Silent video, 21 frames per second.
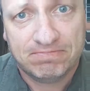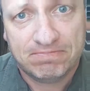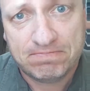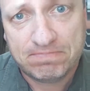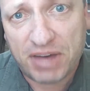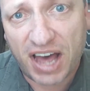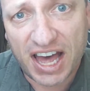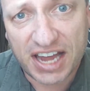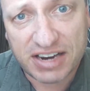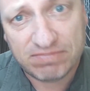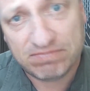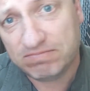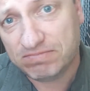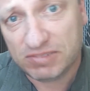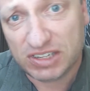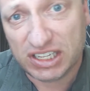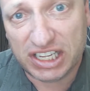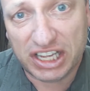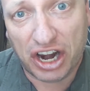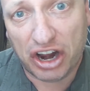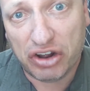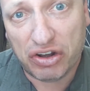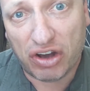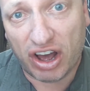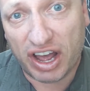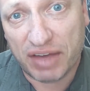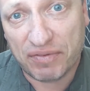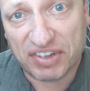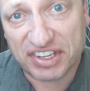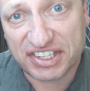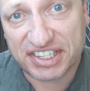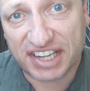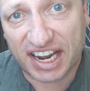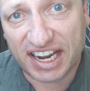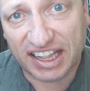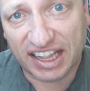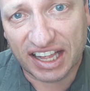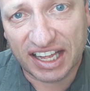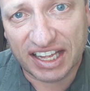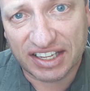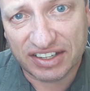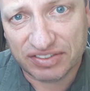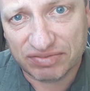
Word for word: But, you know, I am a sailor.